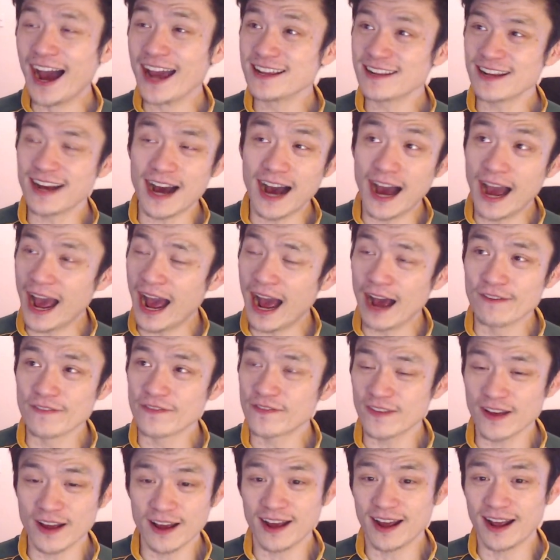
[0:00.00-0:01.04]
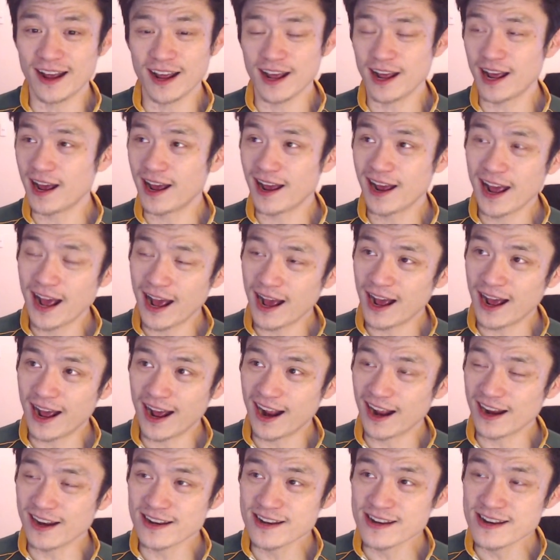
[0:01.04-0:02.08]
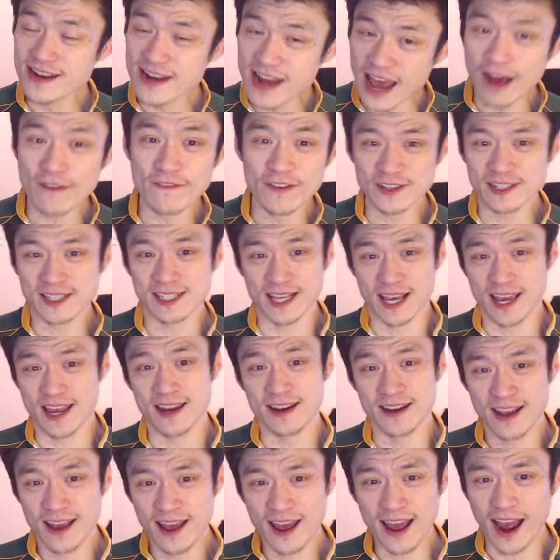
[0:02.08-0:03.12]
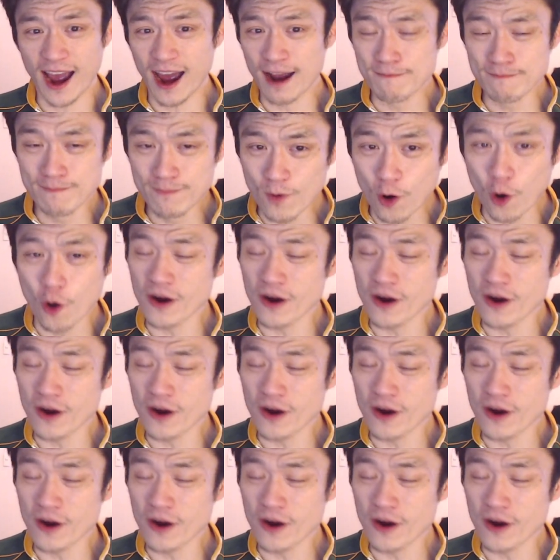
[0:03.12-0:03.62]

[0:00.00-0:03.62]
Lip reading: have never seen a more